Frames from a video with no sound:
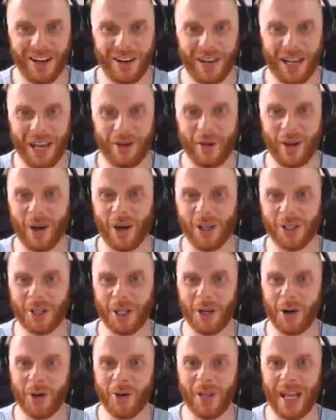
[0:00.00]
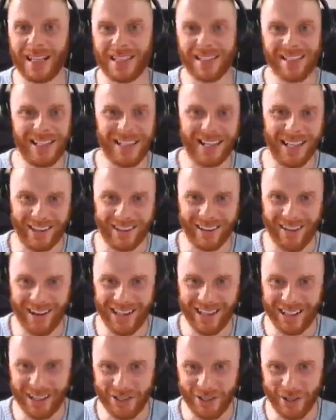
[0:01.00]
Okay, we all know that sneaky
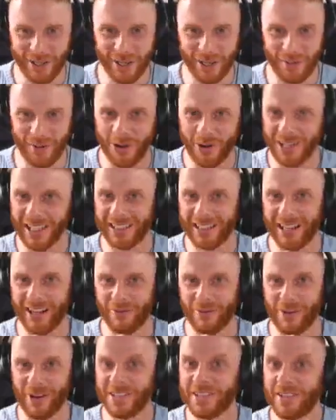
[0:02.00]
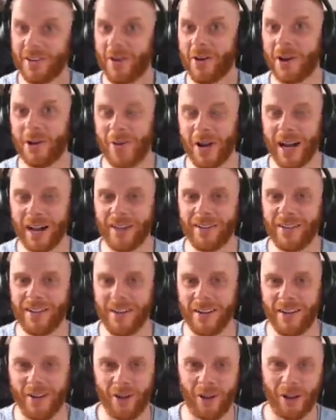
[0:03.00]
client that during a project that was going well,
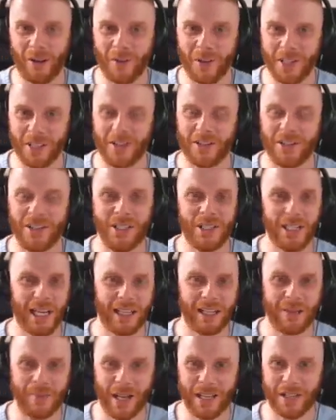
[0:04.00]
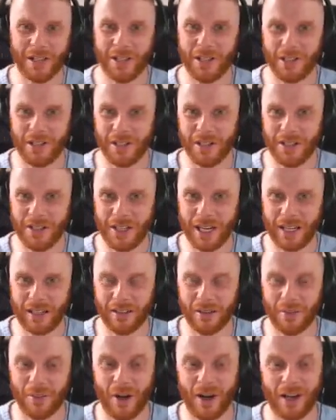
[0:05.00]
all of a sudden you check the messages or you check
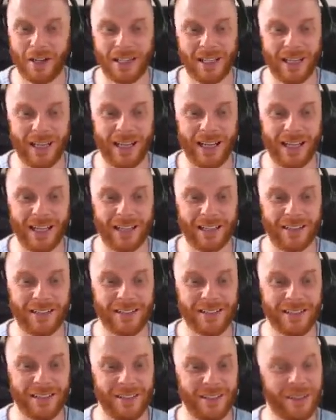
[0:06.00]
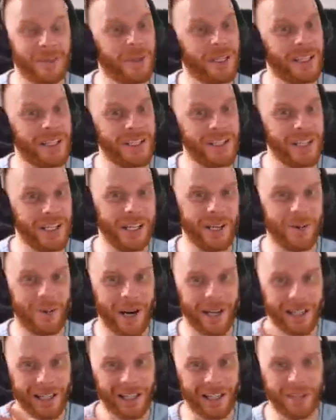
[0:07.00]
your inbox and there's a little bit of sneaky
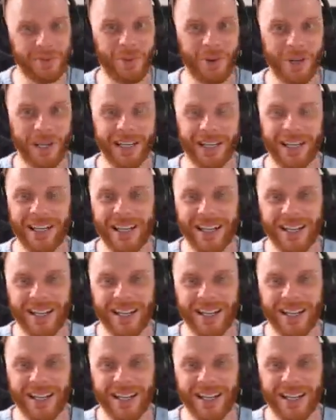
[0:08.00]
work that they've put in